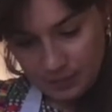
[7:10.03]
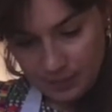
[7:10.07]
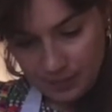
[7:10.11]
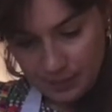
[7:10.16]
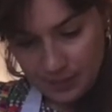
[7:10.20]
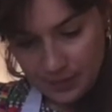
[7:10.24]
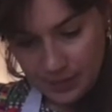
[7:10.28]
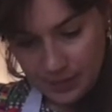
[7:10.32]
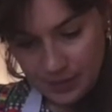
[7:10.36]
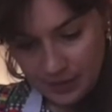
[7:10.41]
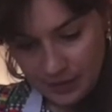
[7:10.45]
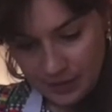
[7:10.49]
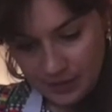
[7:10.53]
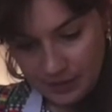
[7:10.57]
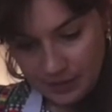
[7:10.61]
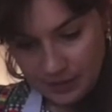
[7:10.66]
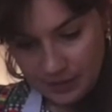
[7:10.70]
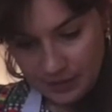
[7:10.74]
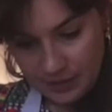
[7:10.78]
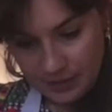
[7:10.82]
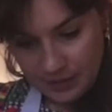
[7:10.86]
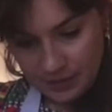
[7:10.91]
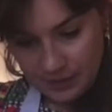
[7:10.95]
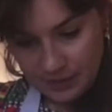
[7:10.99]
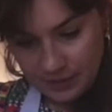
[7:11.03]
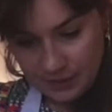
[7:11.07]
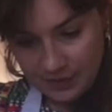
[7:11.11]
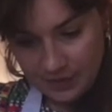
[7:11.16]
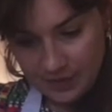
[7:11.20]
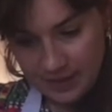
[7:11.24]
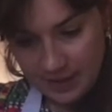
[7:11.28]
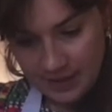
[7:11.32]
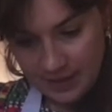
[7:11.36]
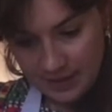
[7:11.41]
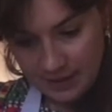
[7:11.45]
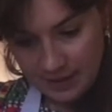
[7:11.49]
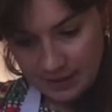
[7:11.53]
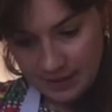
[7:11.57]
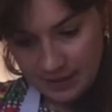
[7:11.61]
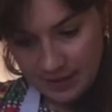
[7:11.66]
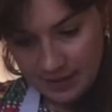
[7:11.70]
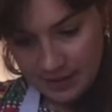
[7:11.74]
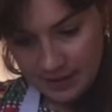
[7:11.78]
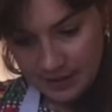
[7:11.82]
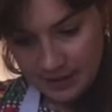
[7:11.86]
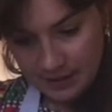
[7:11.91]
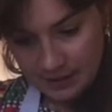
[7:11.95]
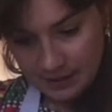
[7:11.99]
blocks of flour
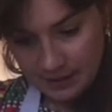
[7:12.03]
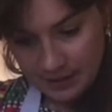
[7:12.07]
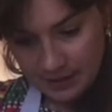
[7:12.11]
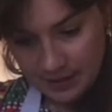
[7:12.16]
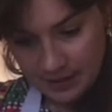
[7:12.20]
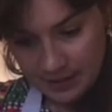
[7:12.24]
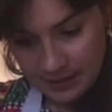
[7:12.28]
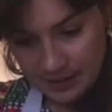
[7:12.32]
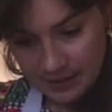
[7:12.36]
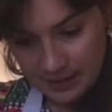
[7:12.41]
anywhere.